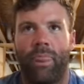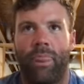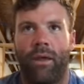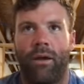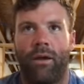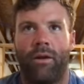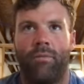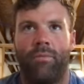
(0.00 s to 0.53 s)

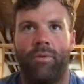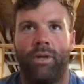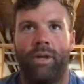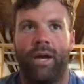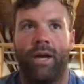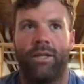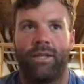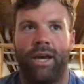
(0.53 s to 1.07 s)
a couple of
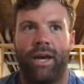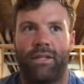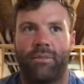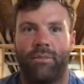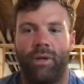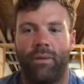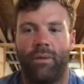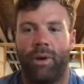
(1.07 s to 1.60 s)
guys ask
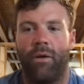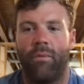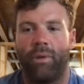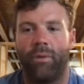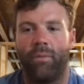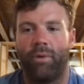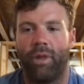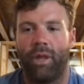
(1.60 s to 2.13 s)
me about
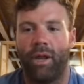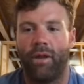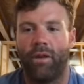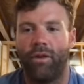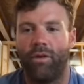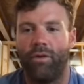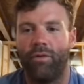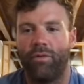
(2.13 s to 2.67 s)
people that I
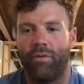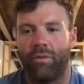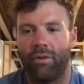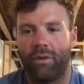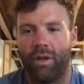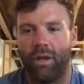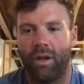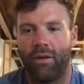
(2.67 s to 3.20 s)
knew,
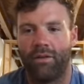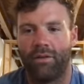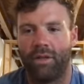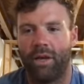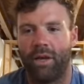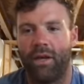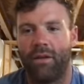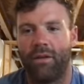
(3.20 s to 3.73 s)
and I was
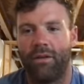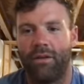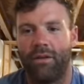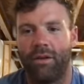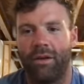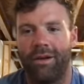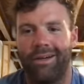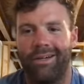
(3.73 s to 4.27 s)
like,
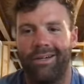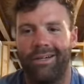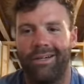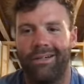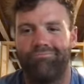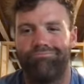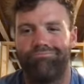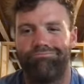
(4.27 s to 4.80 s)

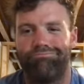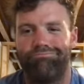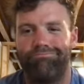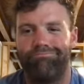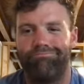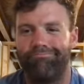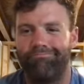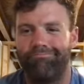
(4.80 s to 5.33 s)

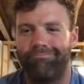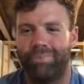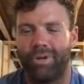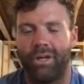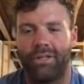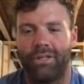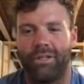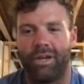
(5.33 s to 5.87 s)

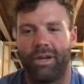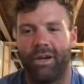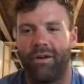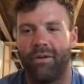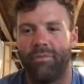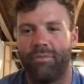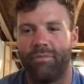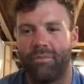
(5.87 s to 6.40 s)
probably shouldn't hire
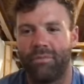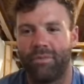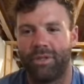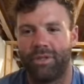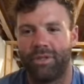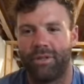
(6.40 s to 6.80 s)
them just